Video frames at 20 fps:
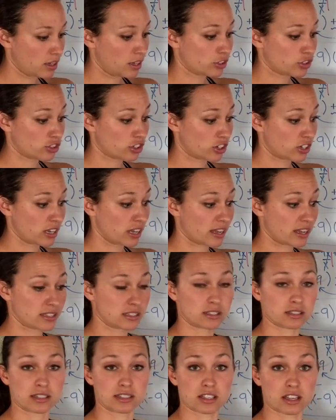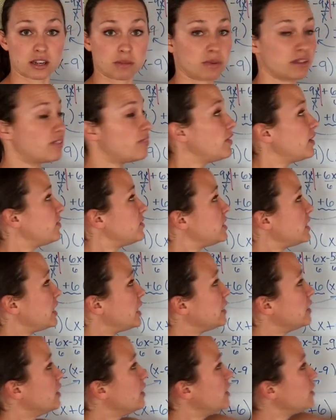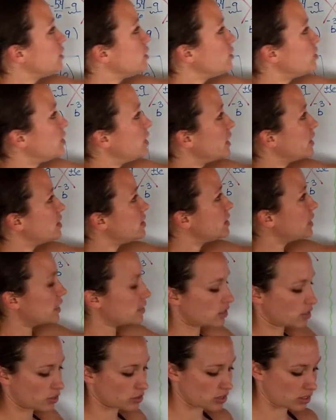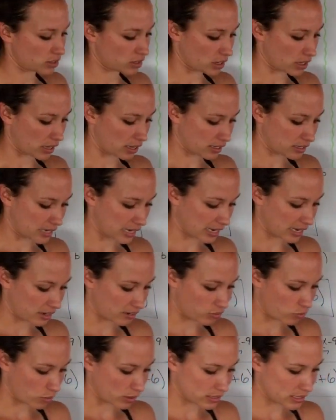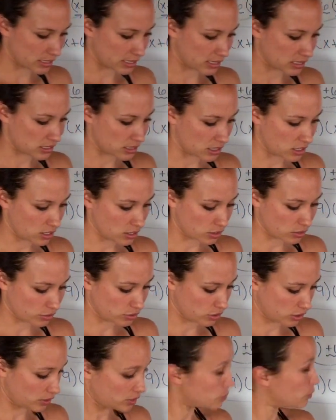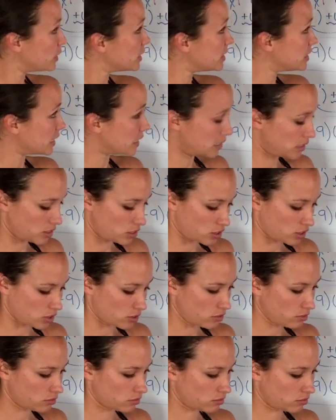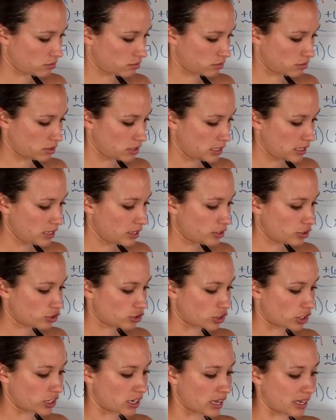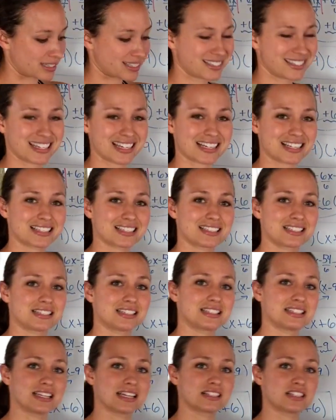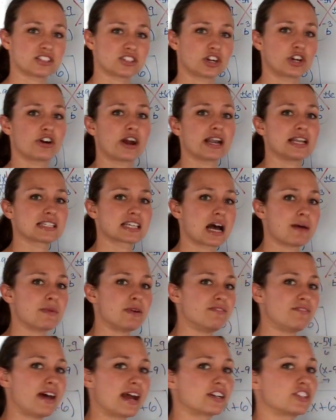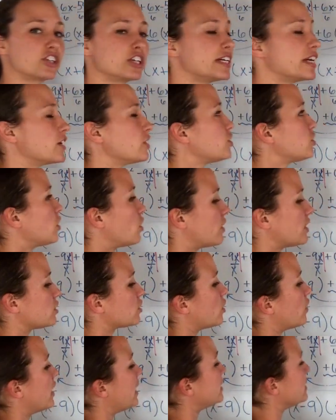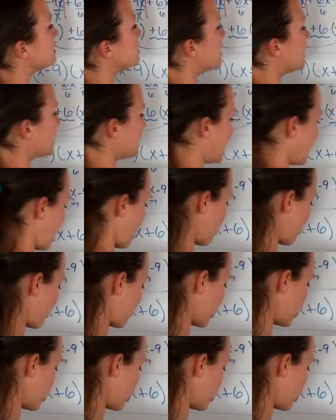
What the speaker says: Sure does. It's going to be 15. Do you think 6 goes into negative 162? Sure does. 6 is our greatest common factor here. So let's go ahead and take that out